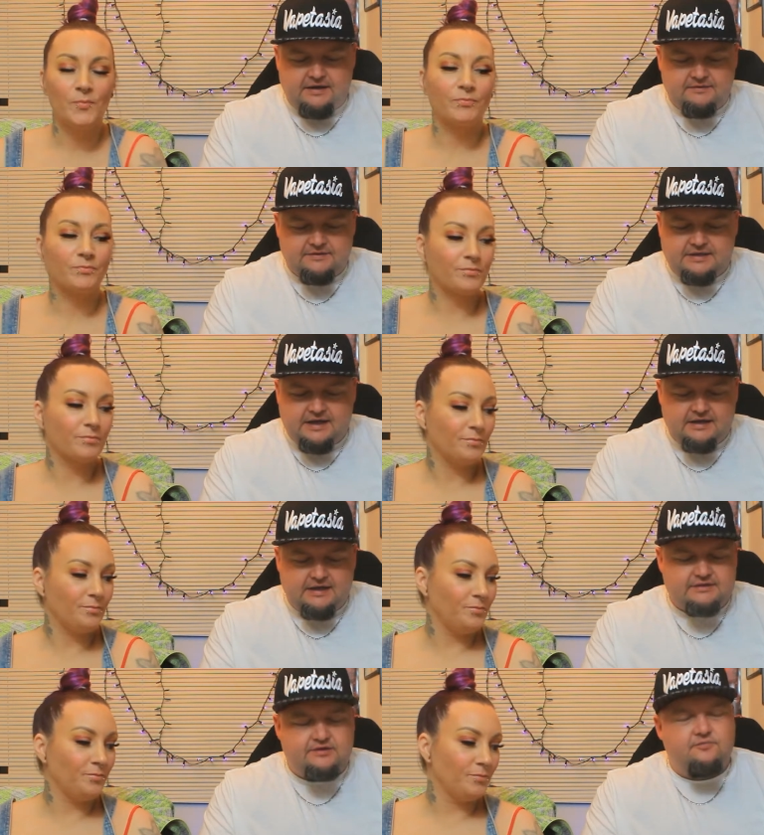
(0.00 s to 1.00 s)
Speaker 1: was saying, it has
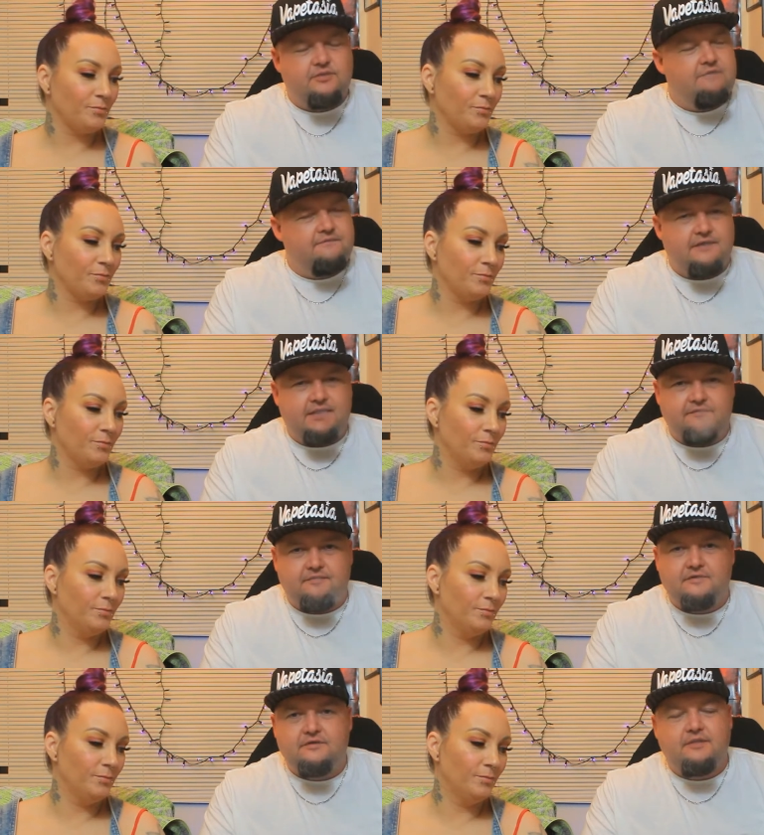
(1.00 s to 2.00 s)
great flavor,
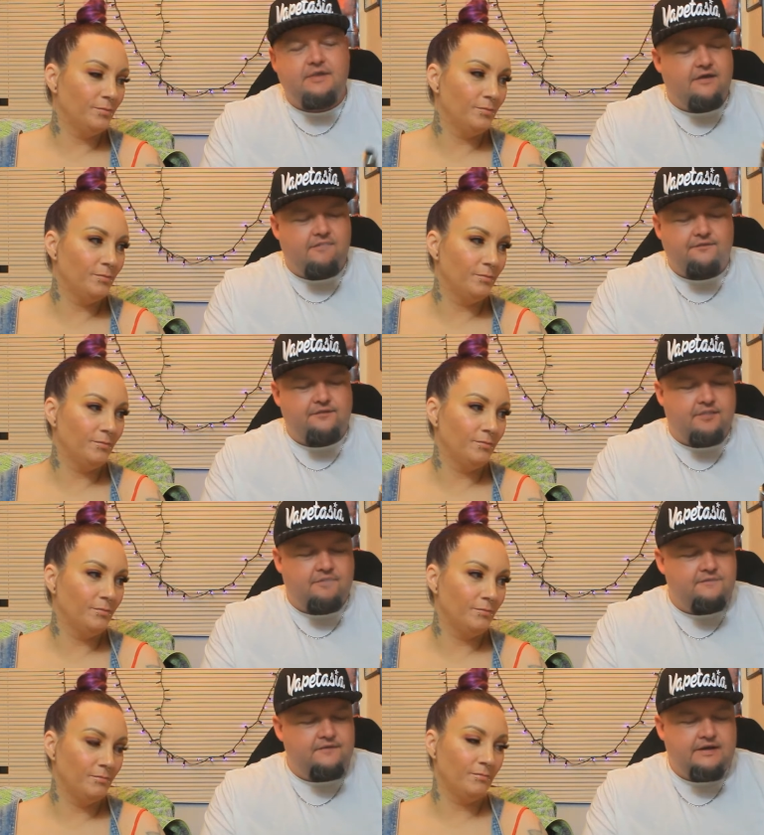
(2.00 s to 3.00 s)
good airflow.
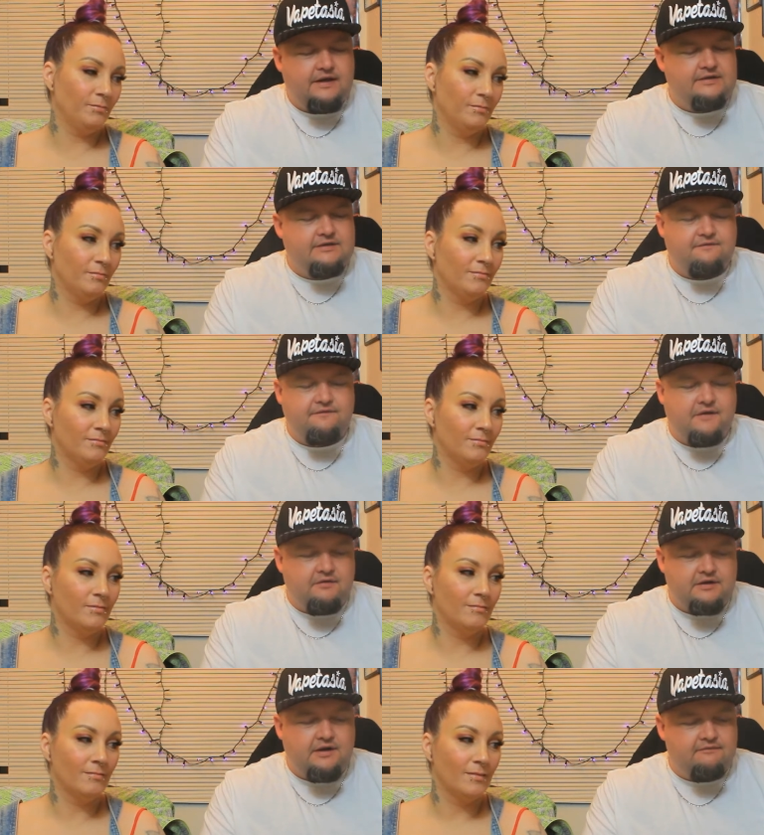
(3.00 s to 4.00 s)
It is a very
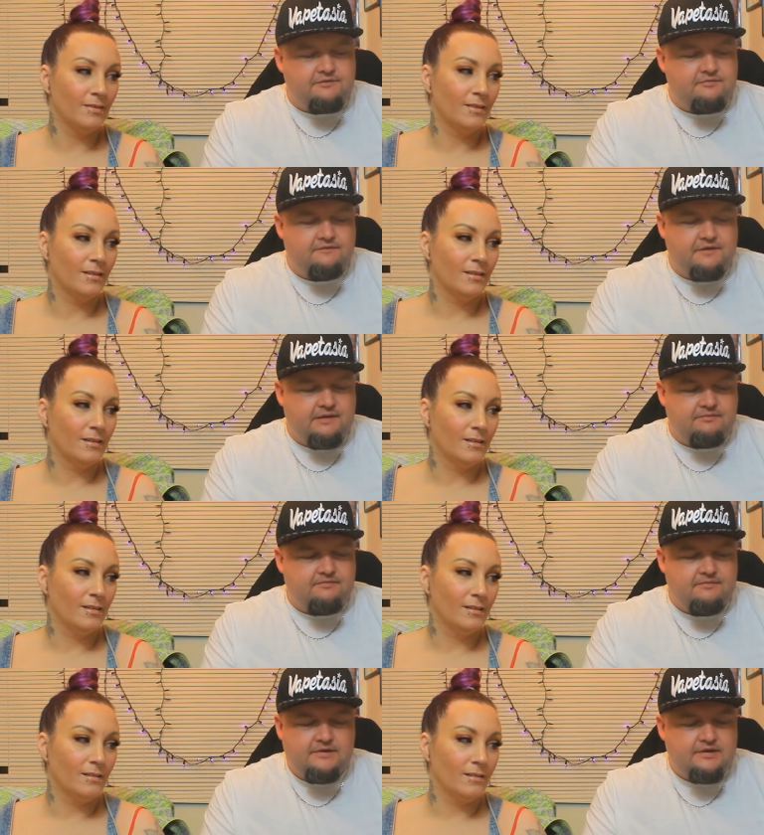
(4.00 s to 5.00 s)
comfortable vape.
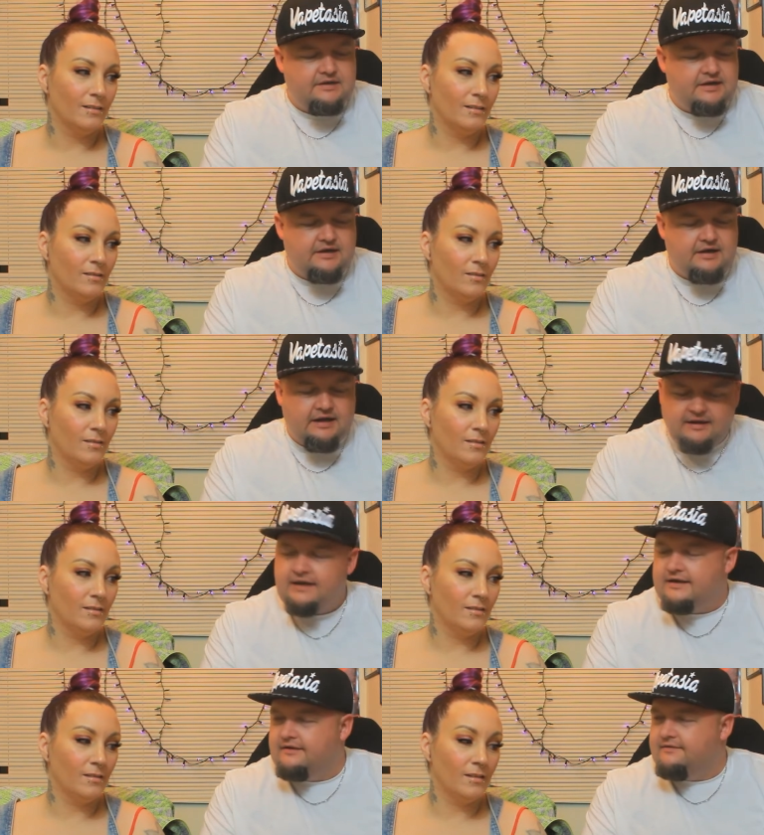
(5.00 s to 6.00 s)
Uh, I like
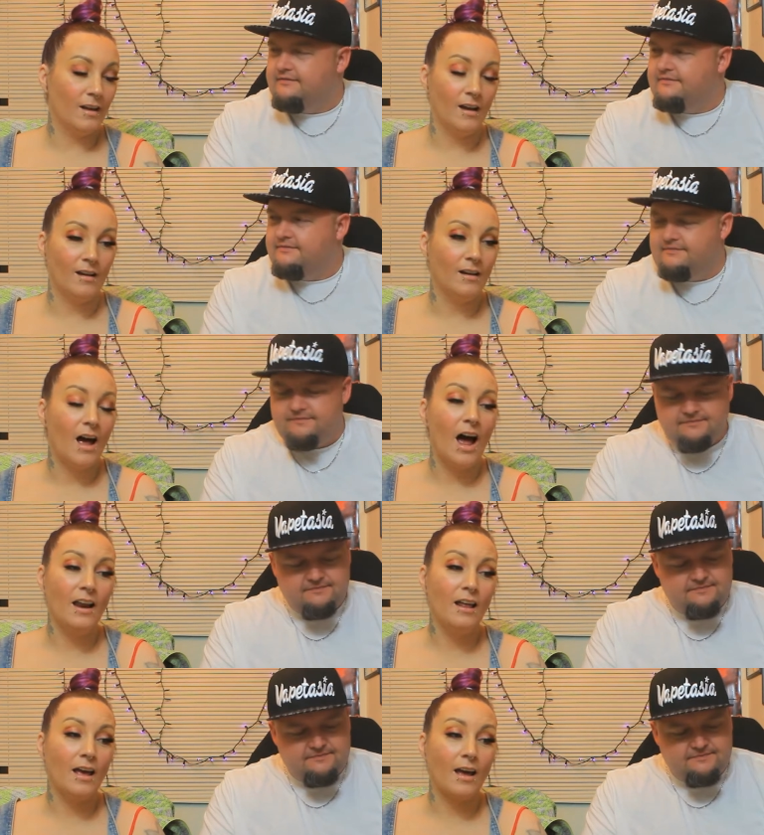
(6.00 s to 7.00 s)
it.
Speaker 2: Yeah. I
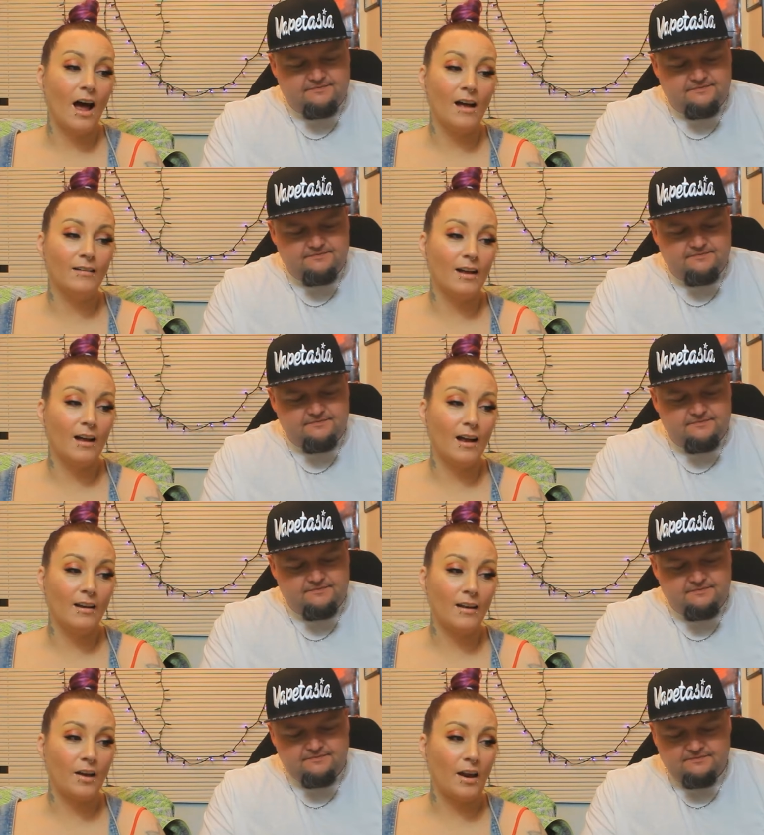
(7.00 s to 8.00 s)
like I, I
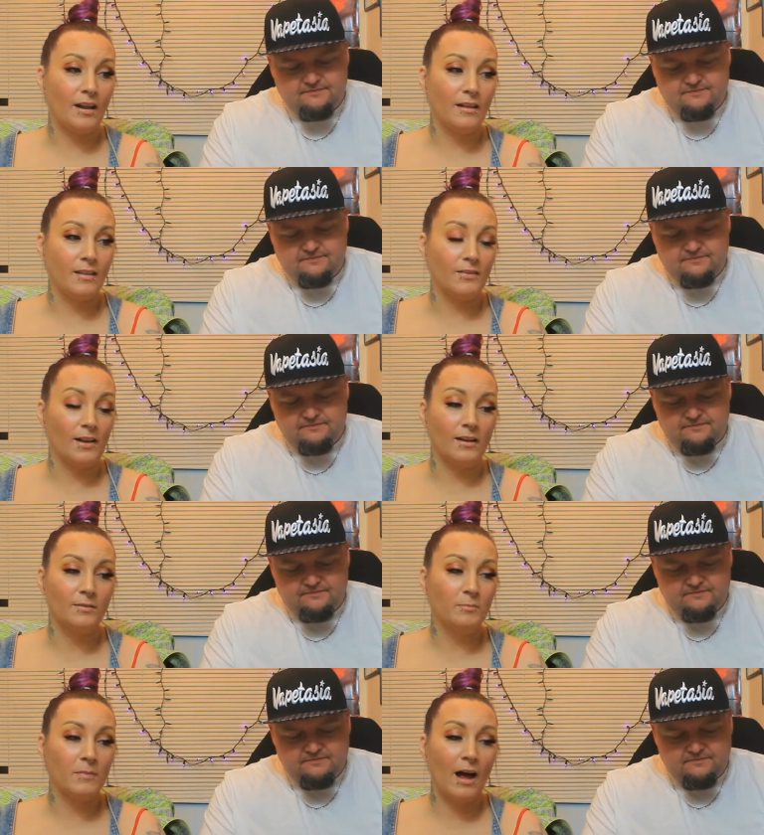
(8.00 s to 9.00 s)
like any like
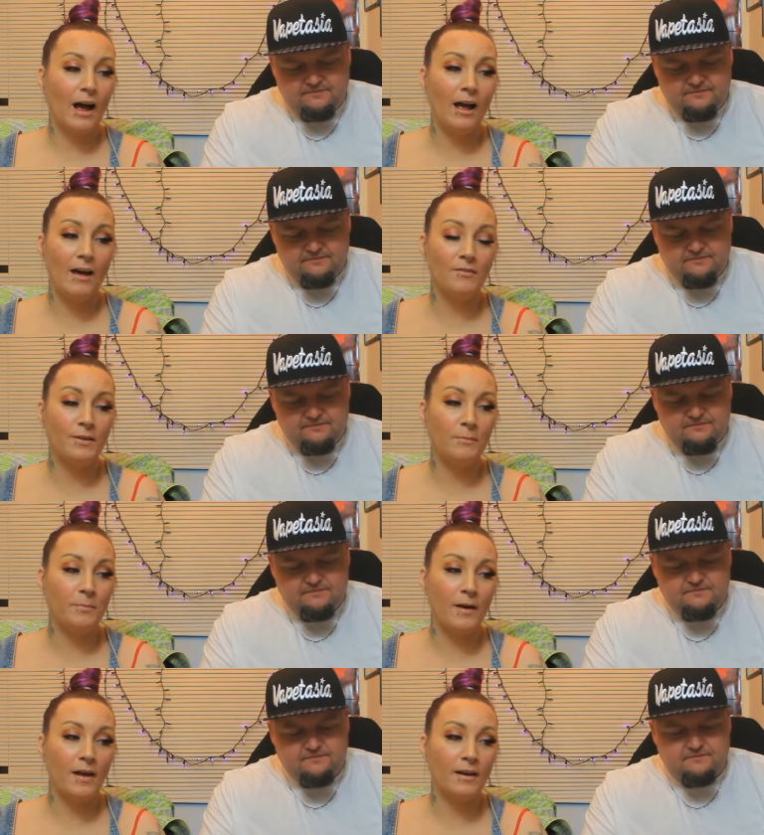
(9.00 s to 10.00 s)
I haven't
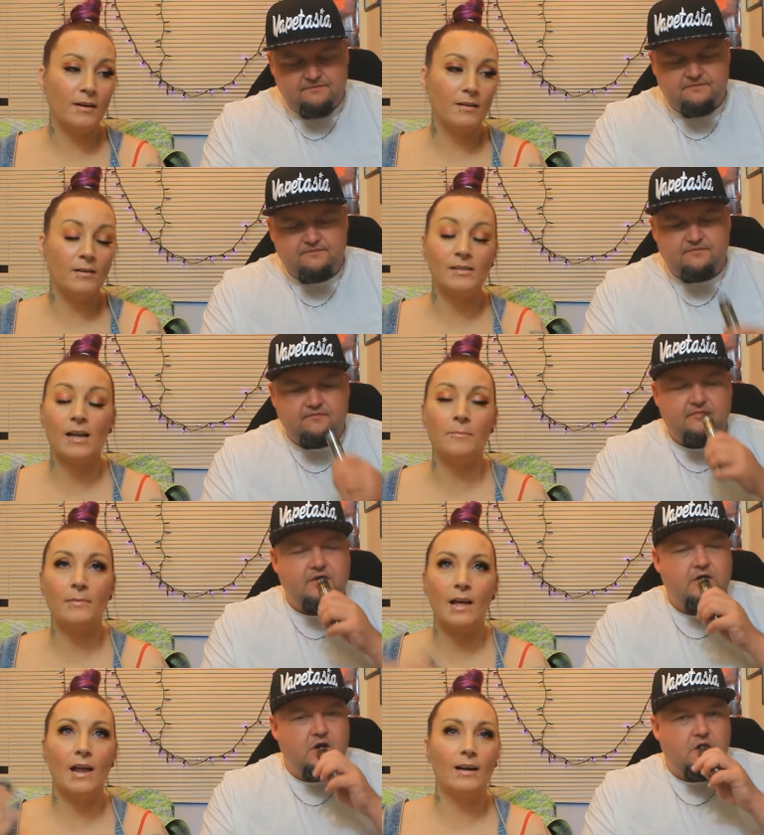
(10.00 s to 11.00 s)
been except
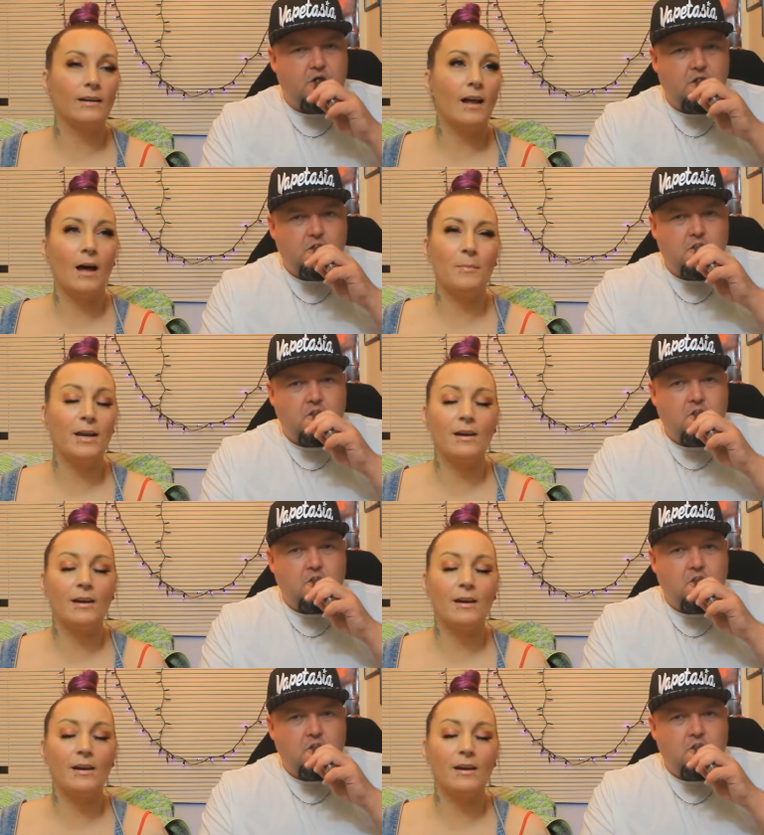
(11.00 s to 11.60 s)
that I mean